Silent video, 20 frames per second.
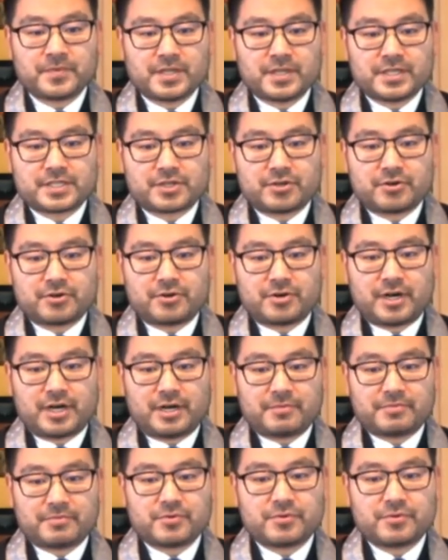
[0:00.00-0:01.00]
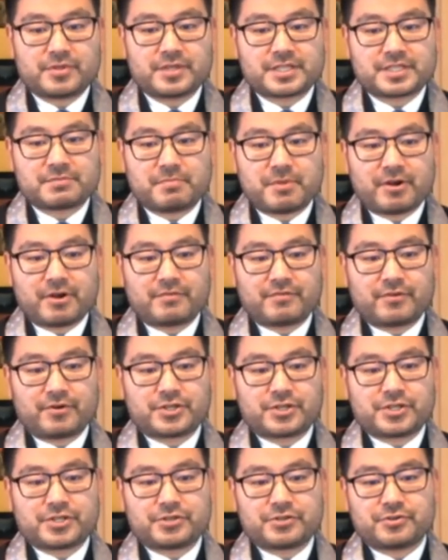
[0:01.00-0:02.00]
So through this merit
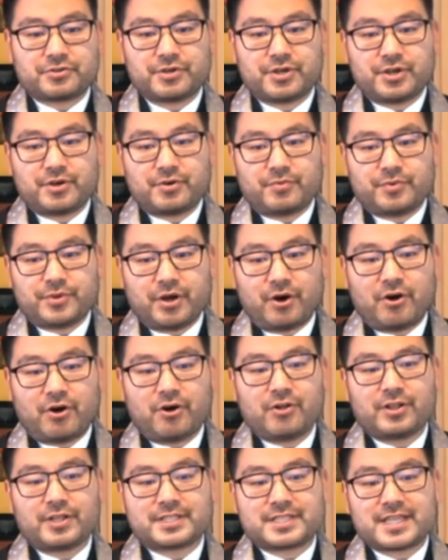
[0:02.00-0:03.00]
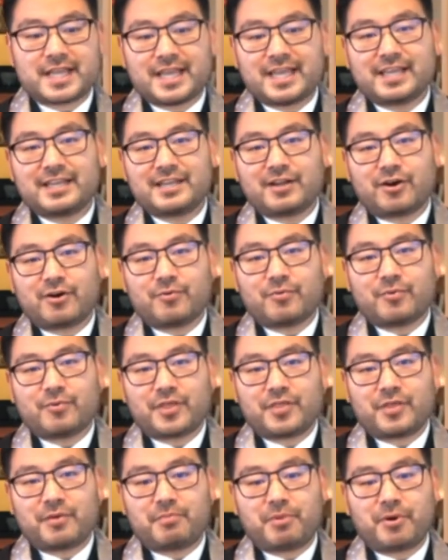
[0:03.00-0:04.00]
virtue, we all attain
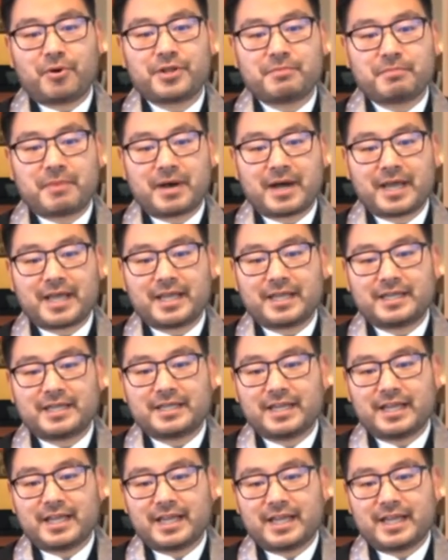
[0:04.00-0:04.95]
the Bodhi mind,